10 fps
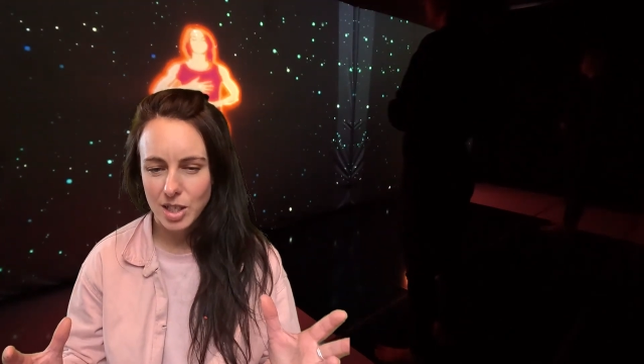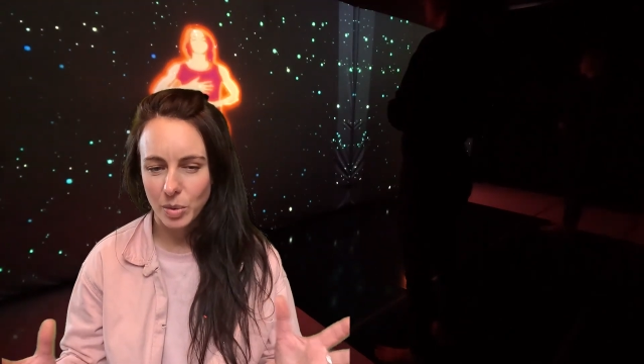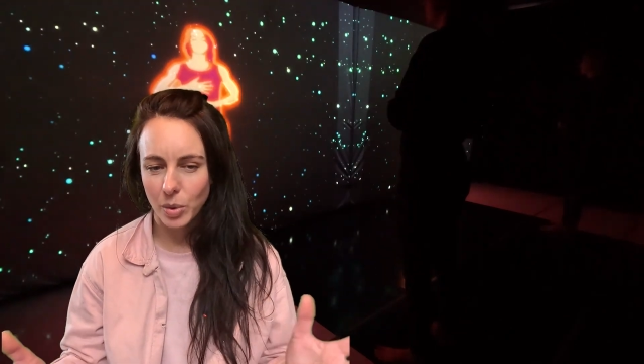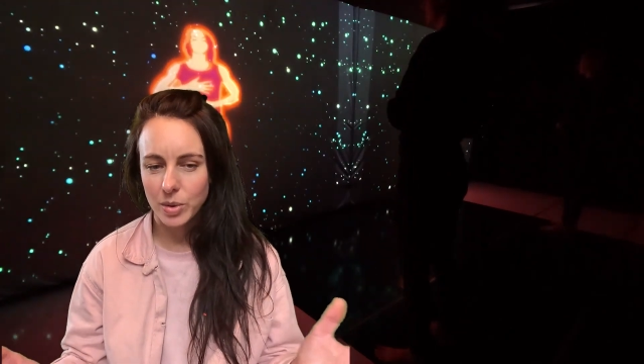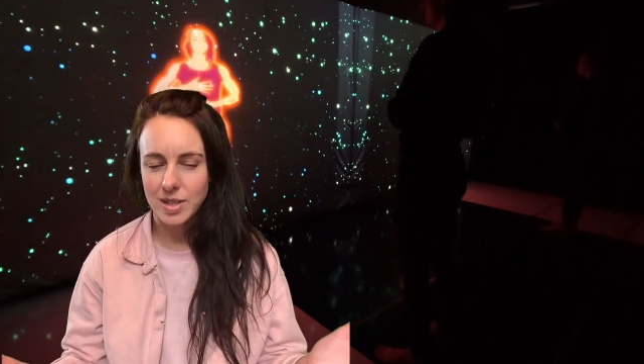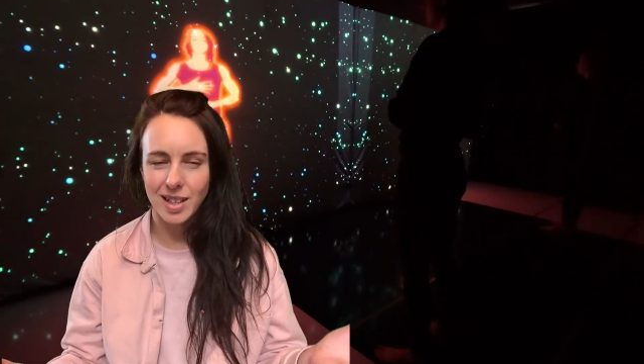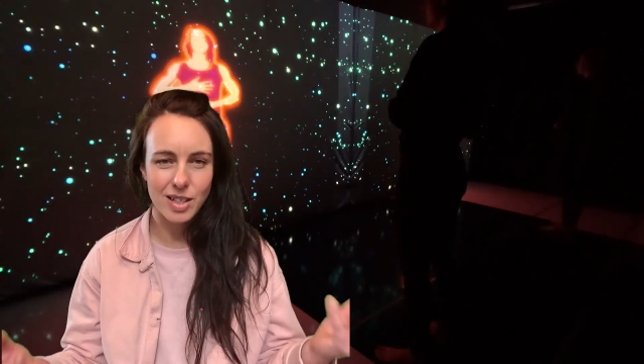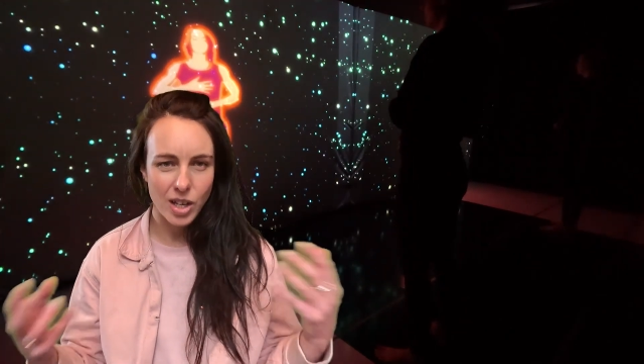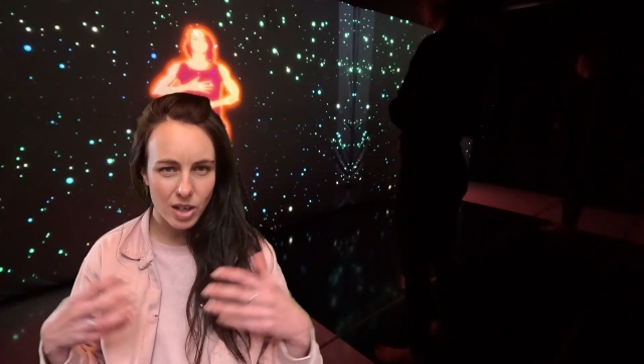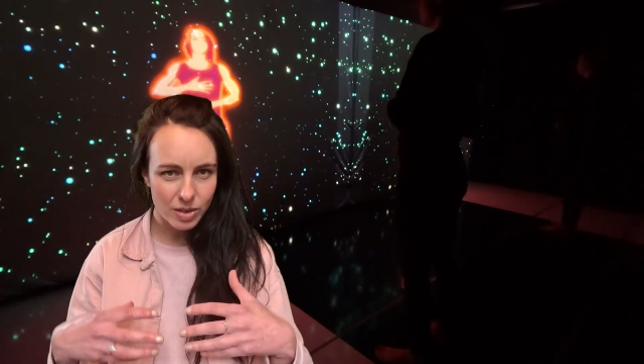towards the
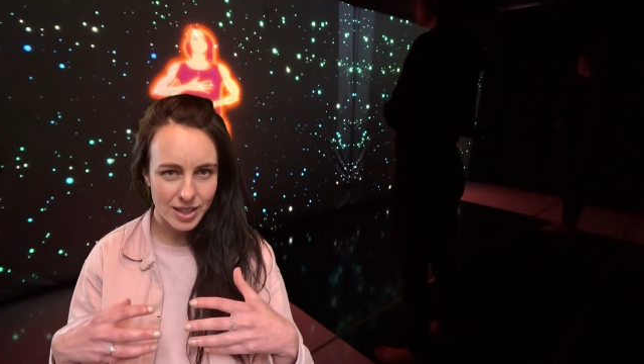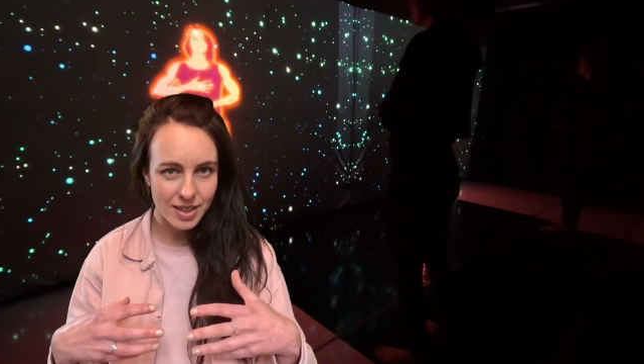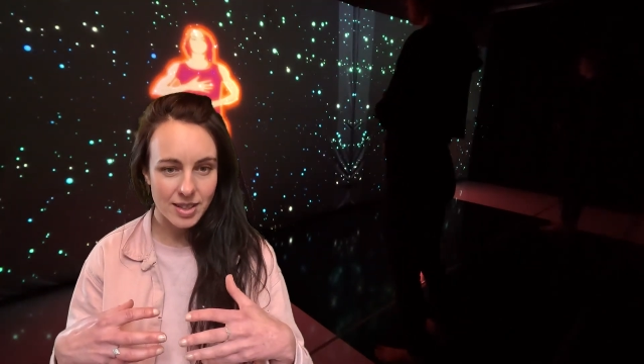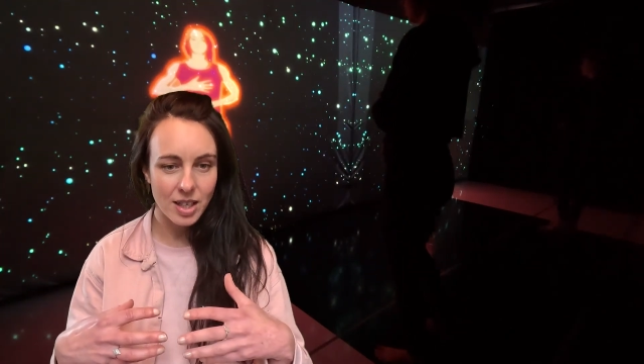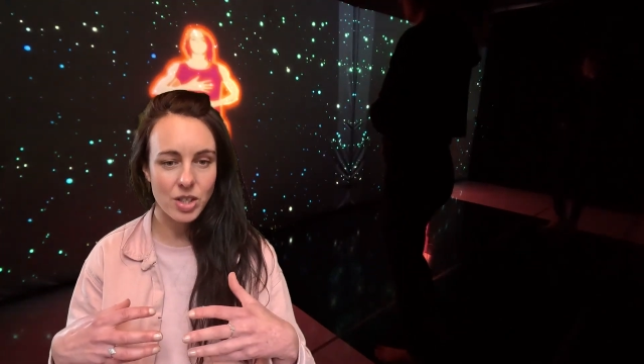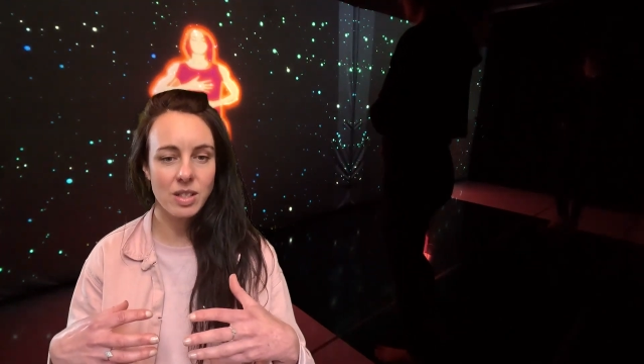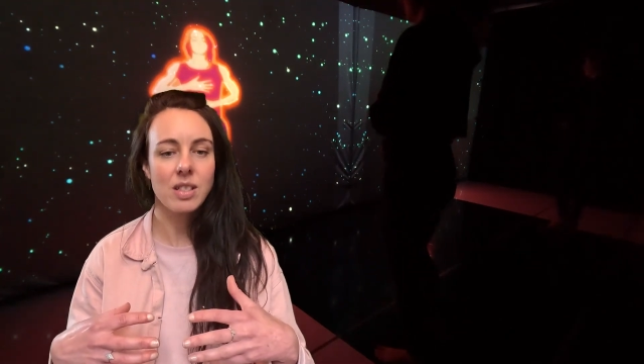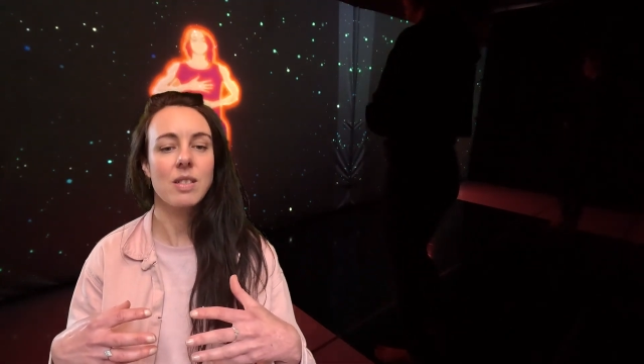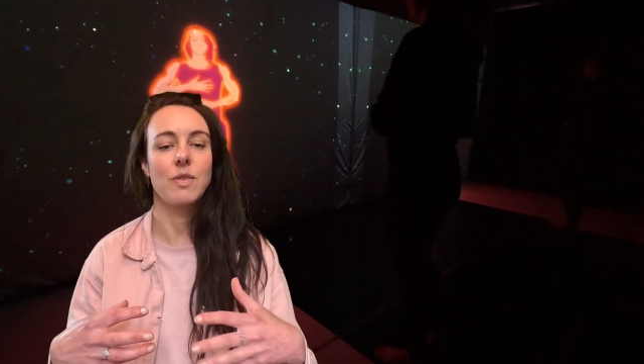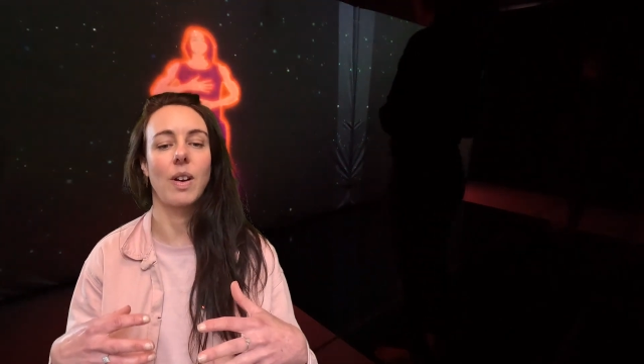internal
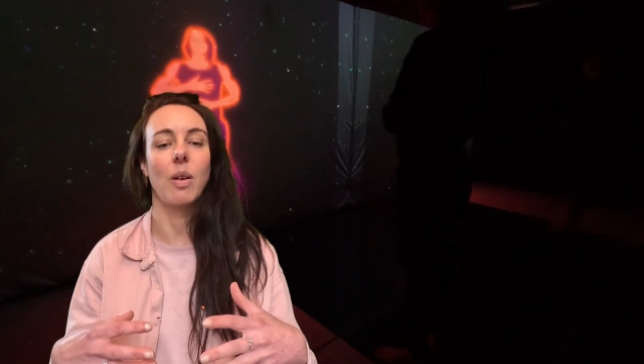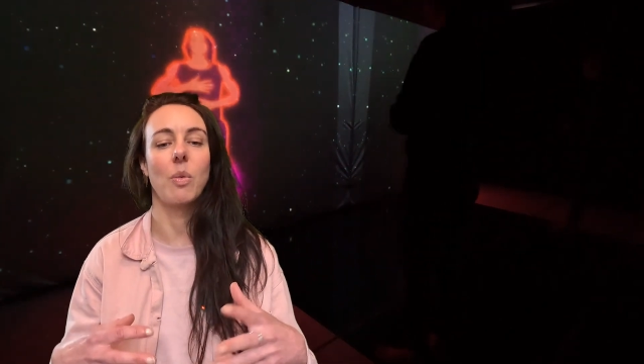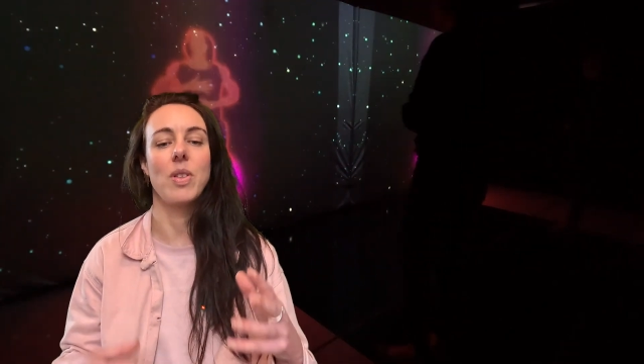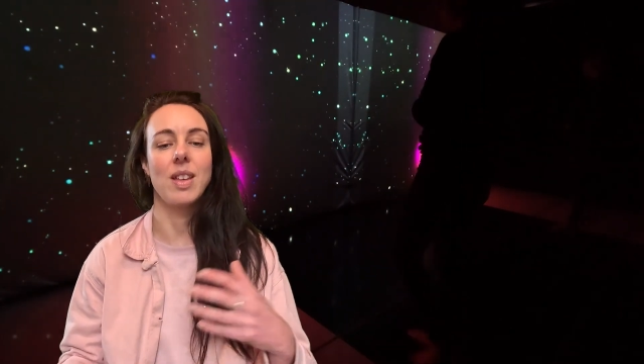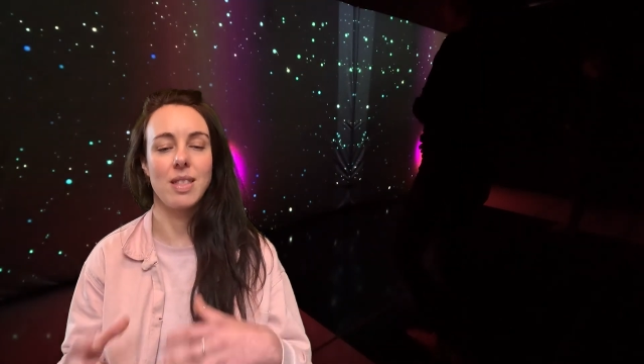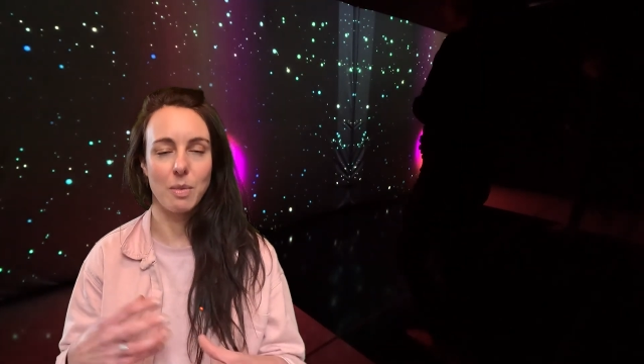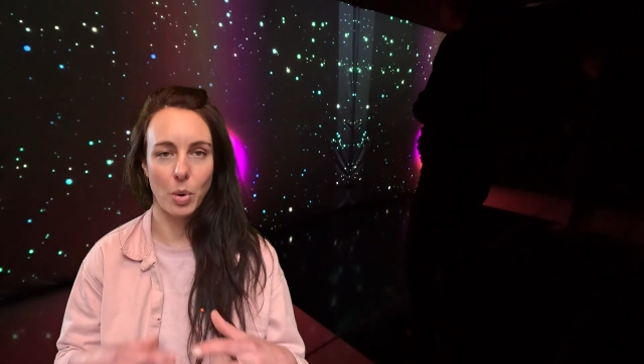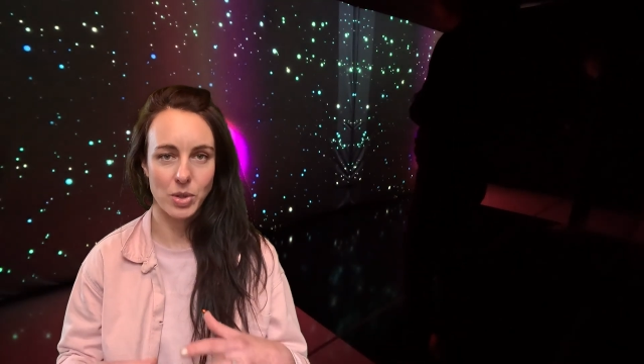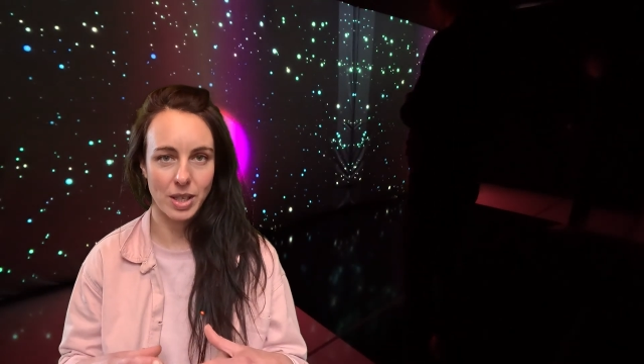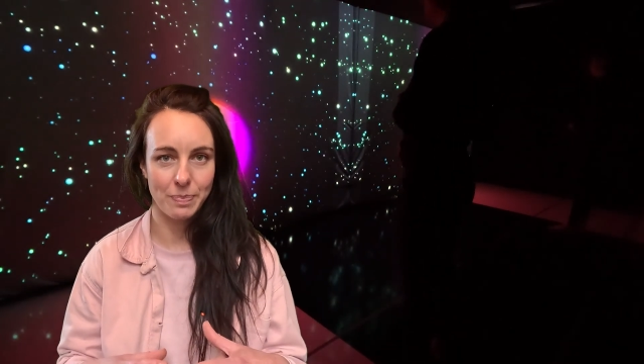sensations felt within the
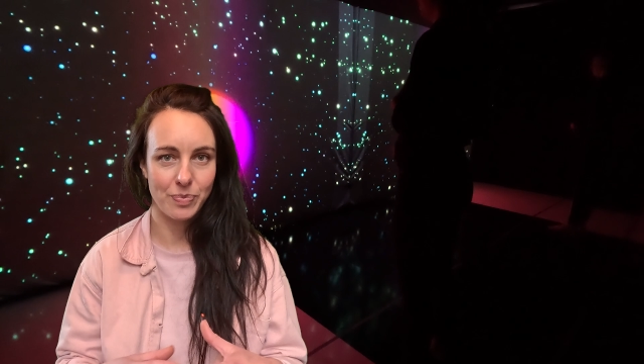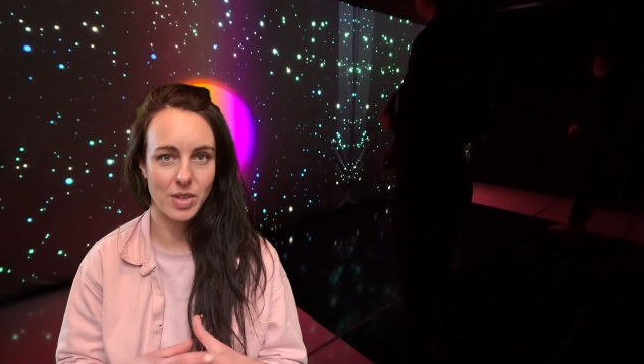body.